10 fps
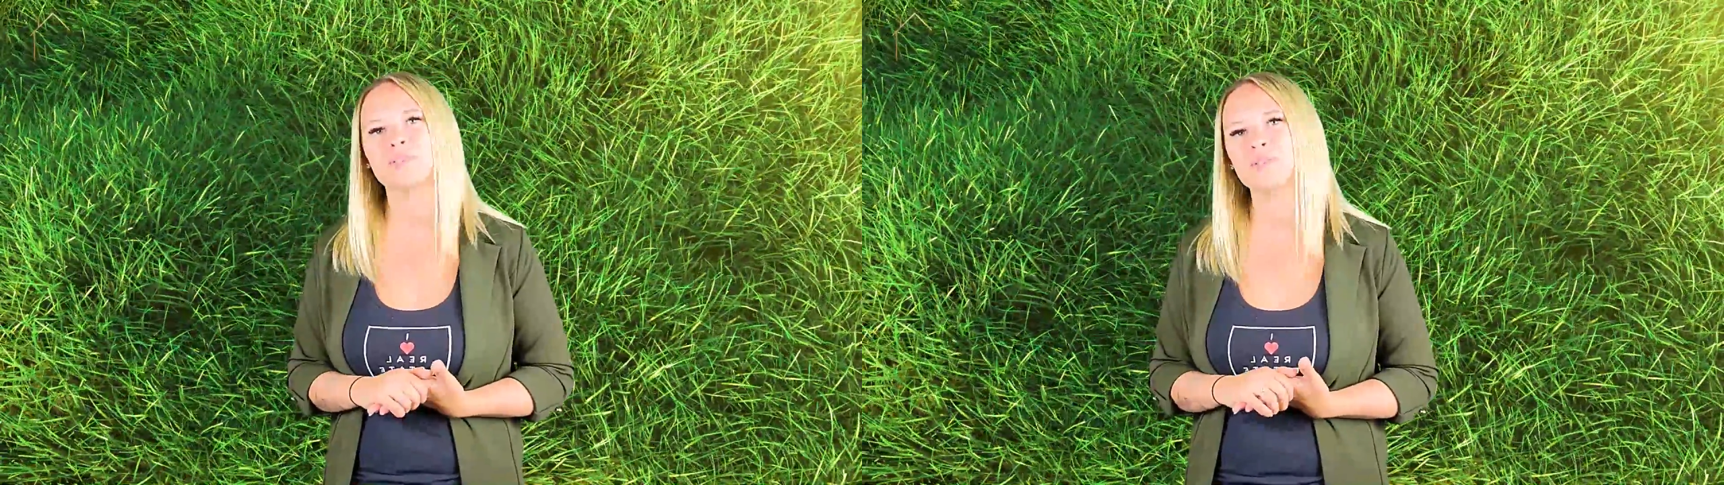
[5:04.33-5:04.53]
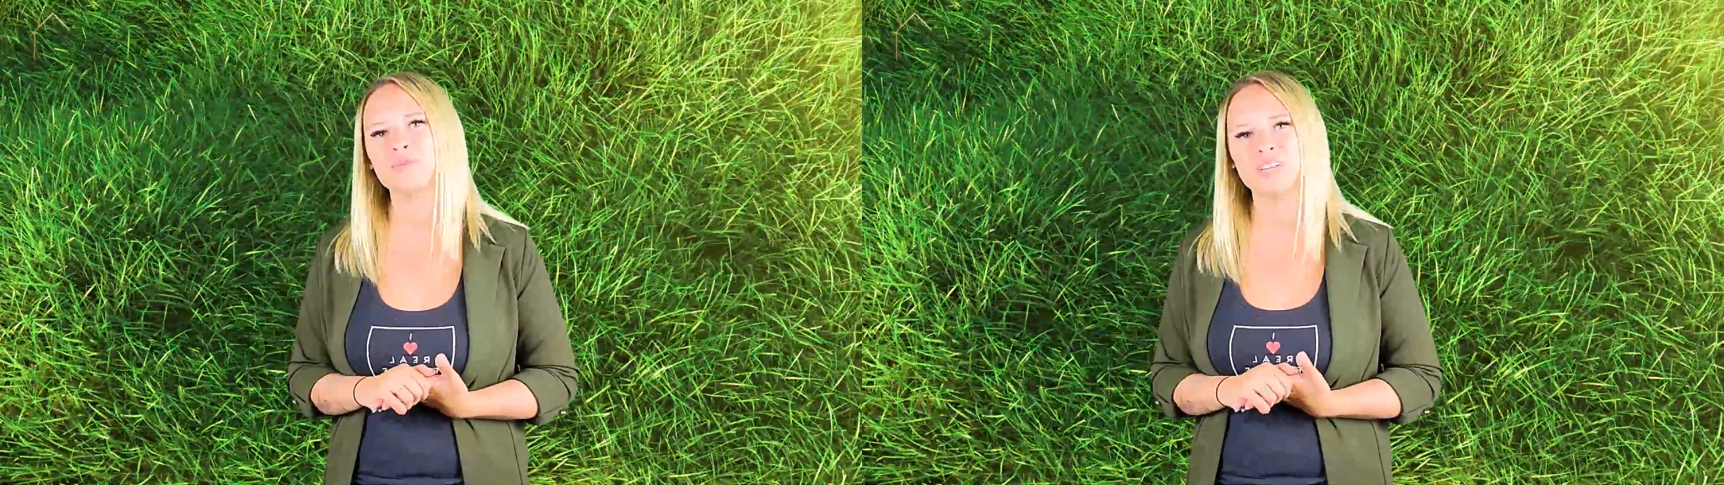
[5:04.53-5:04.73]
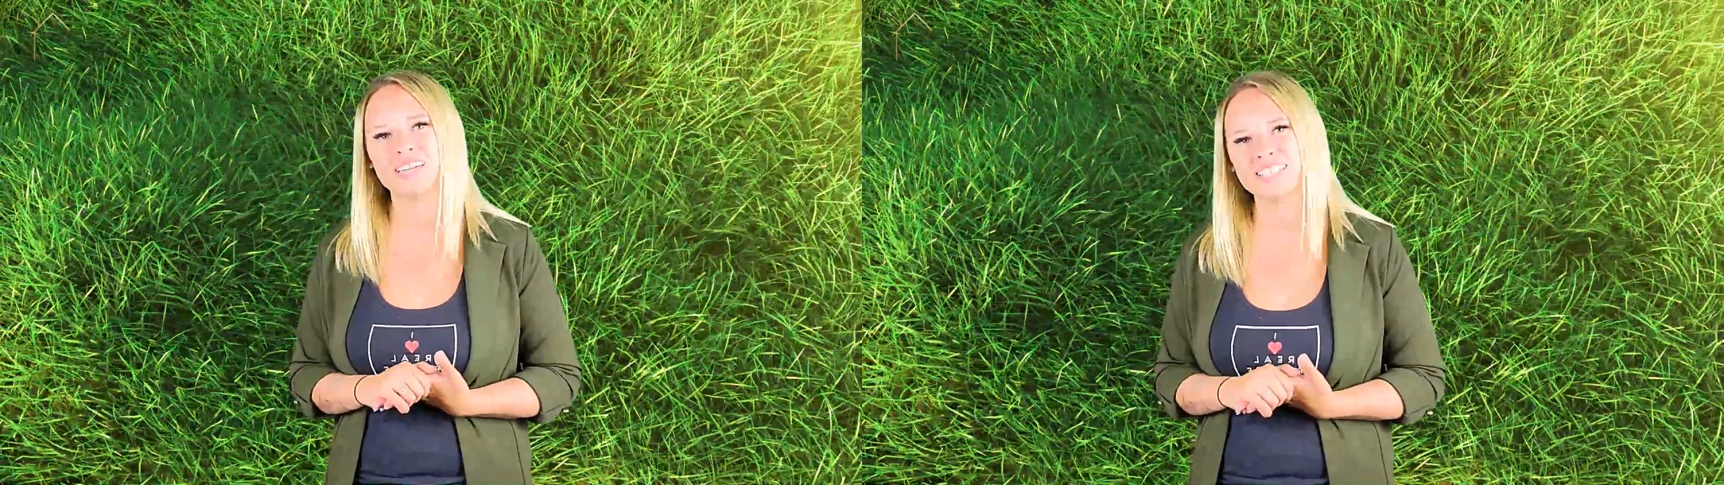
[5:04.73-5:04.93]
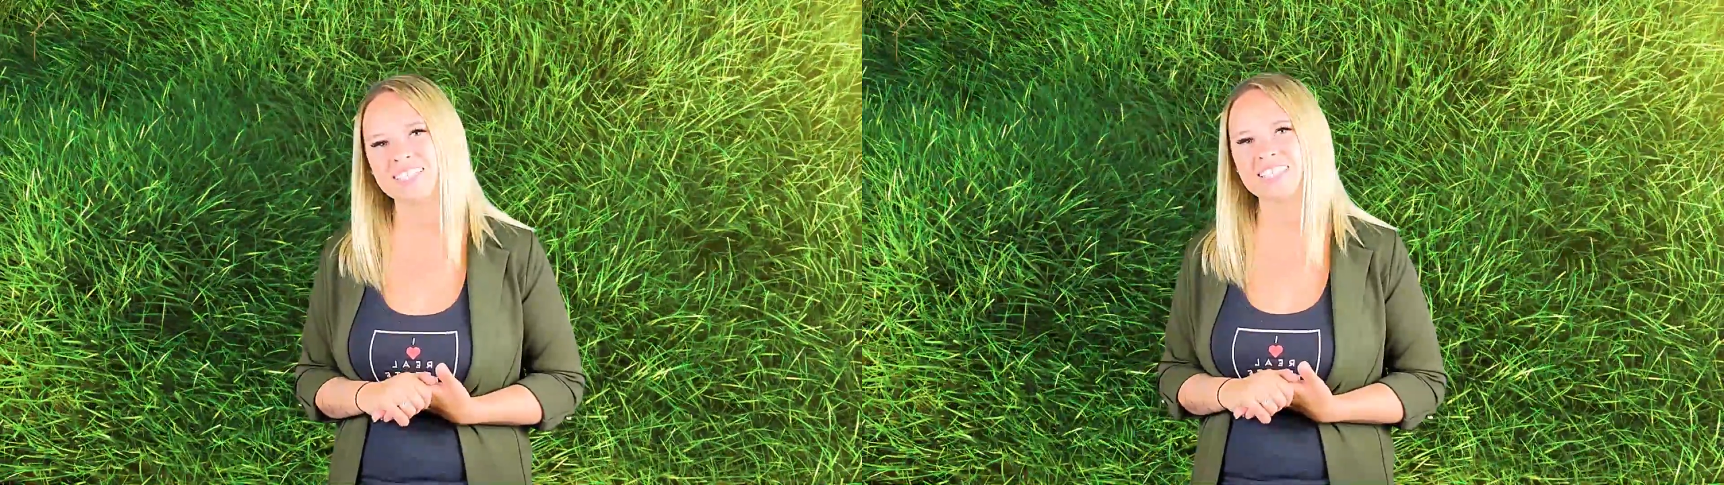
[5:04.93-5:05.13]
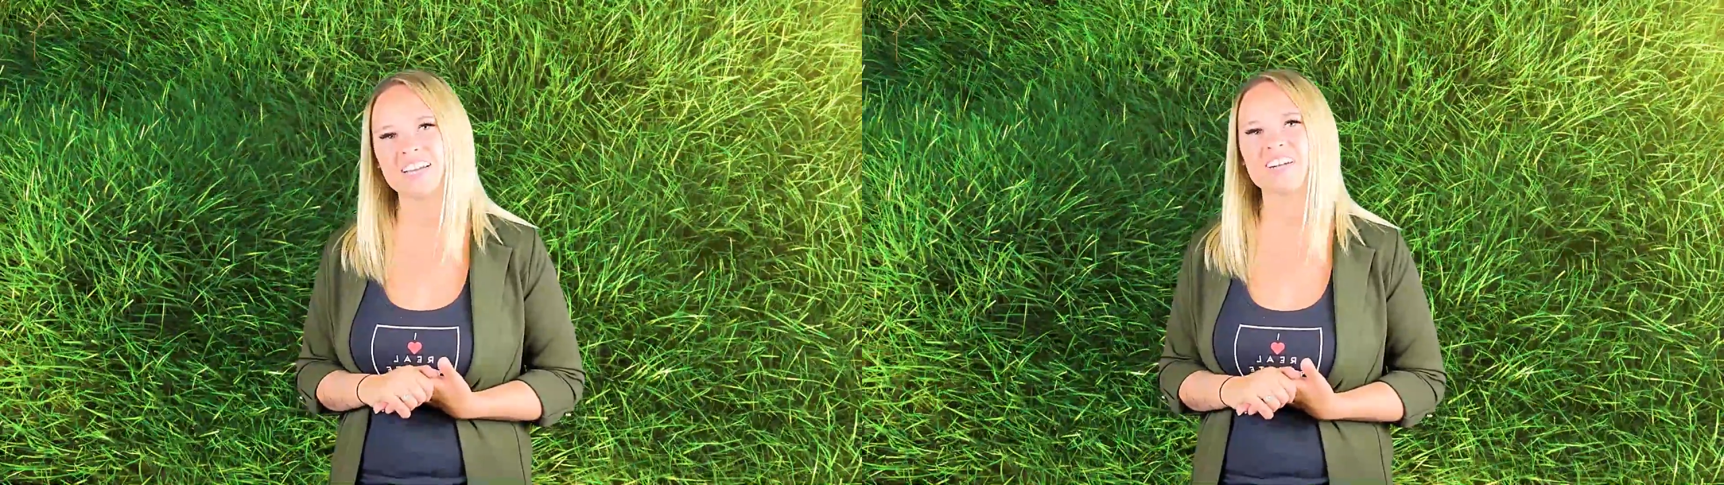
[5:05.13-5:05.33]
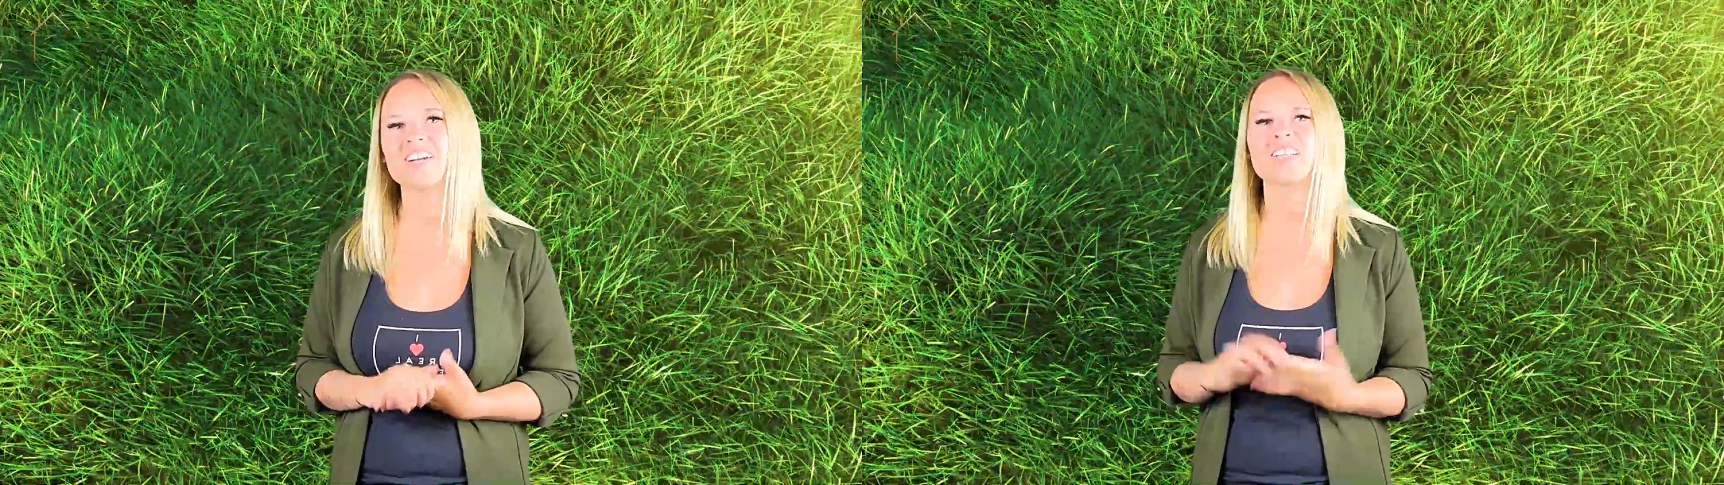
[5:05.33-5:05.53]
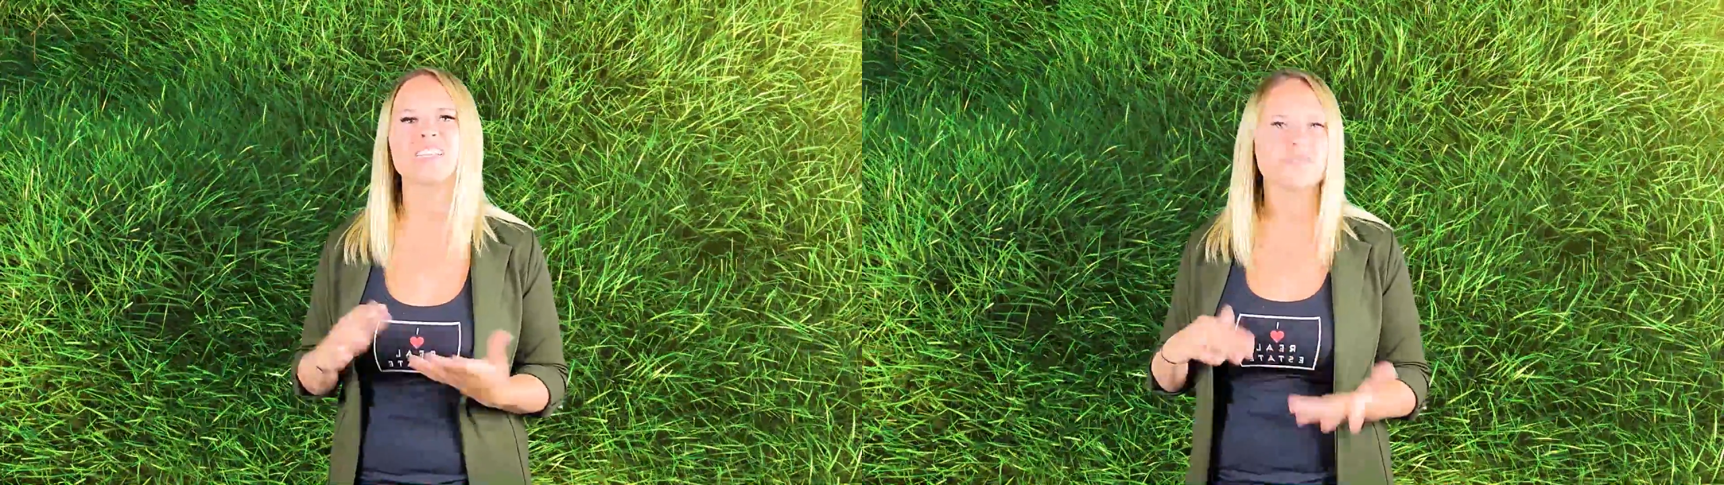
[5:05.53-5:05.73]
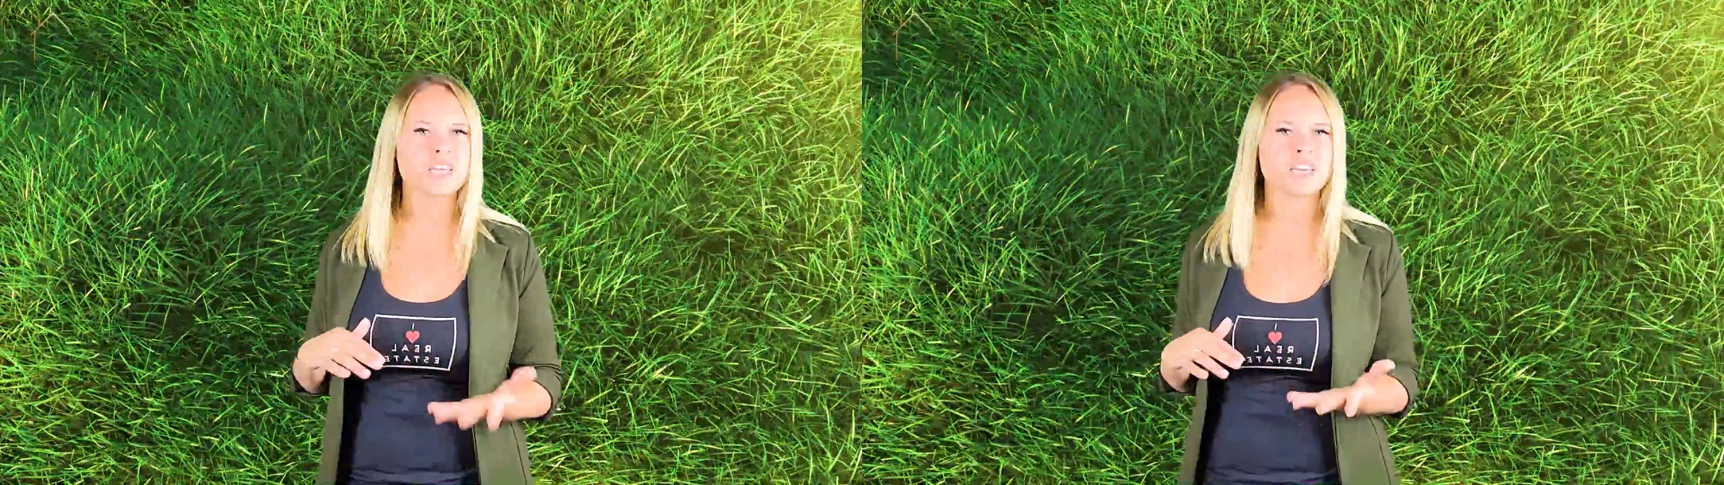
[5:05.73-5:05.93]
to reconsider living